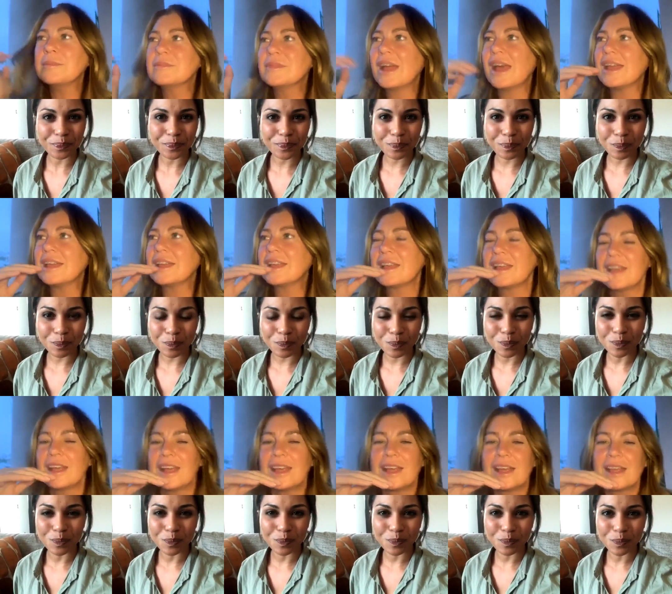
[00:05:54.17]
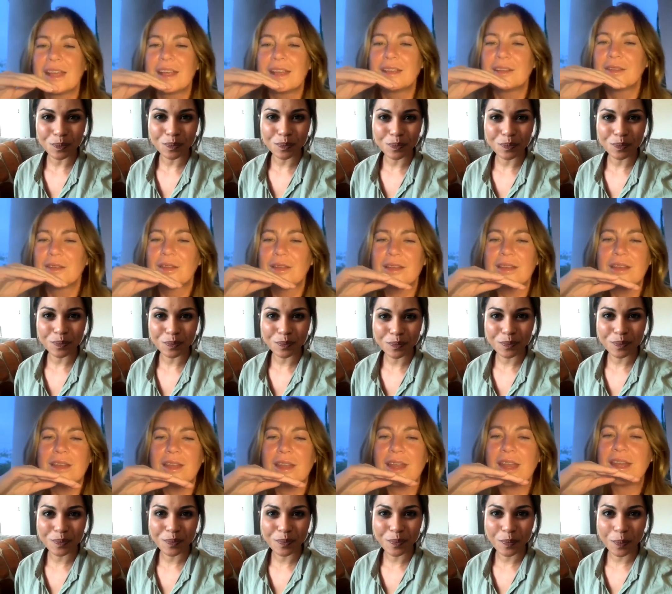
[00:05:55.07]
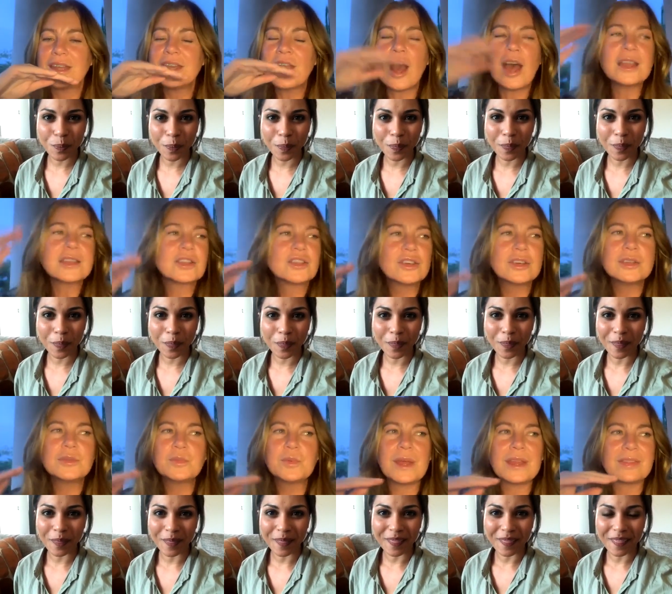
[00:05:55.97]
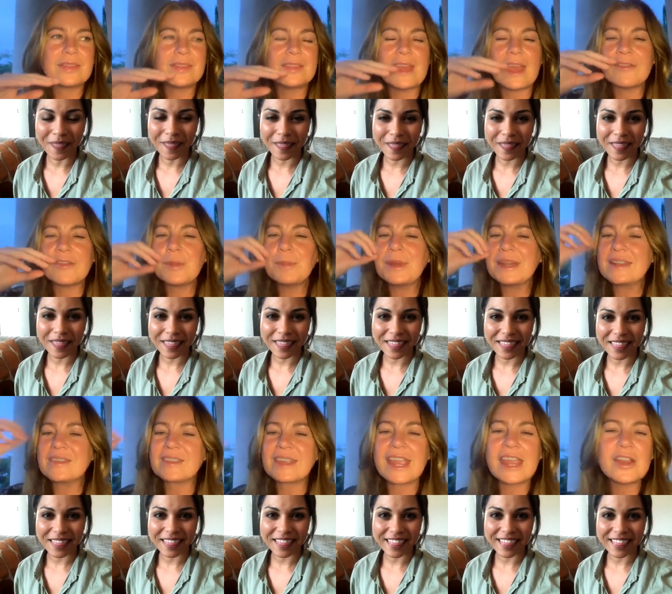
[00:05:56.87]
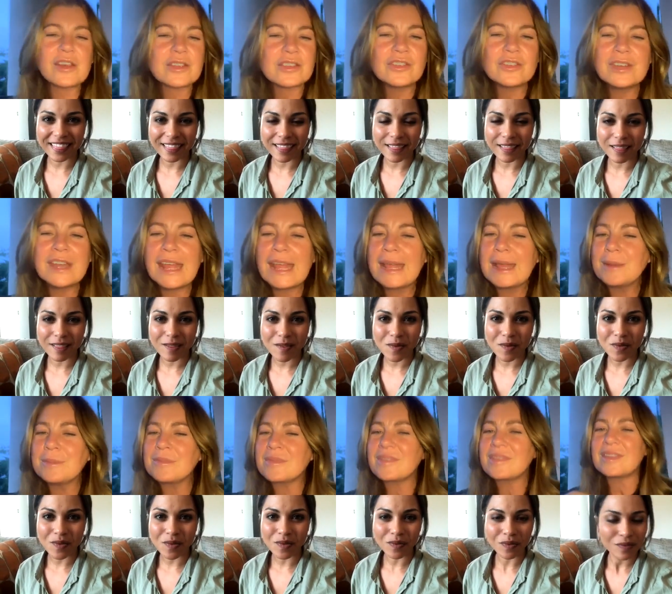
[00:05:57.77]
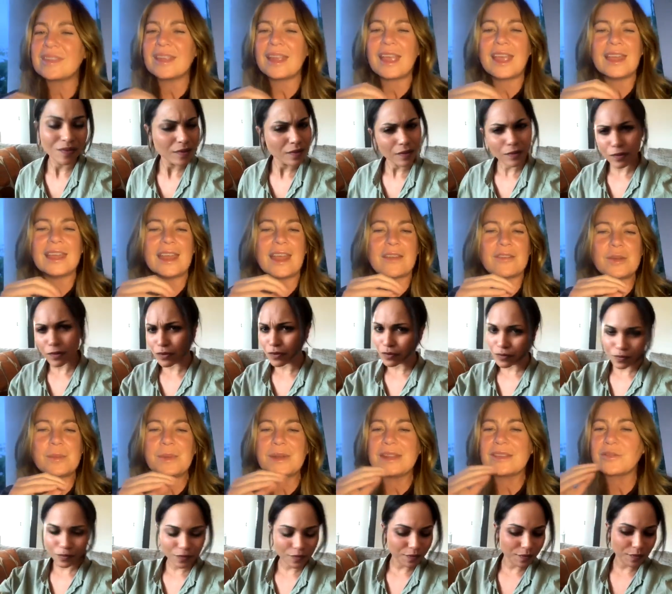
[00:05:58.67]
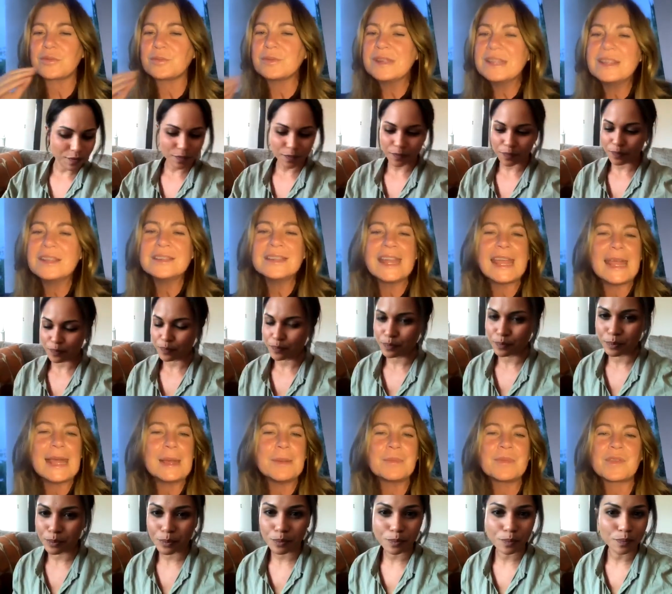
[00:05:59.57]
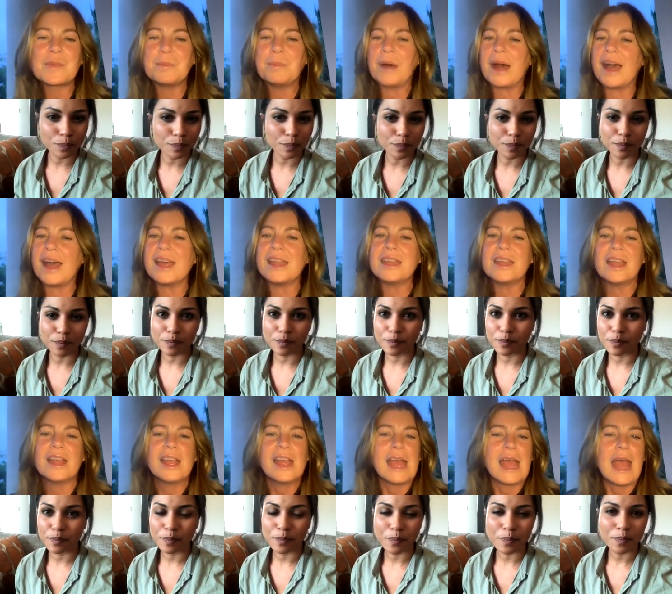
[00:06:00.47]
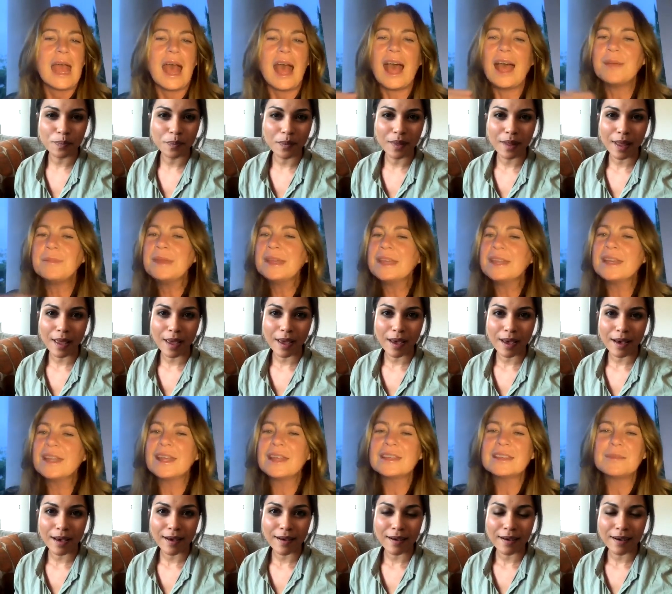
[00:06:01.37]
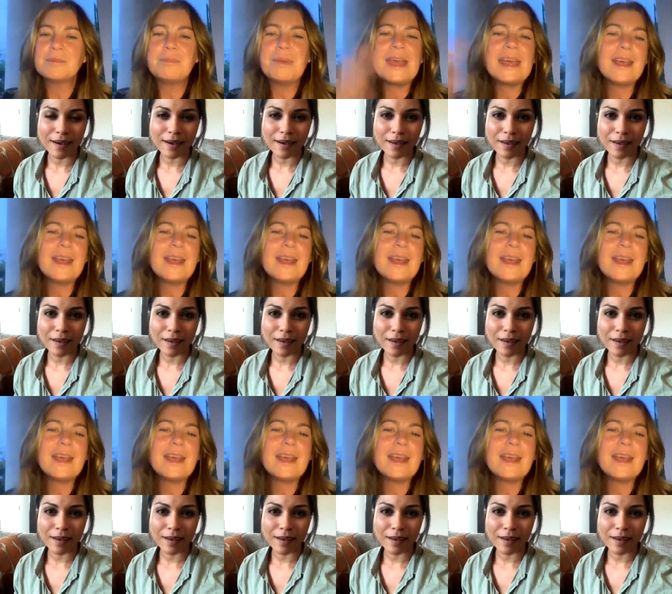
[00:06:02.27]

Speaker 1: like, not good with everybody's character names and everybody's real names, but I mean, big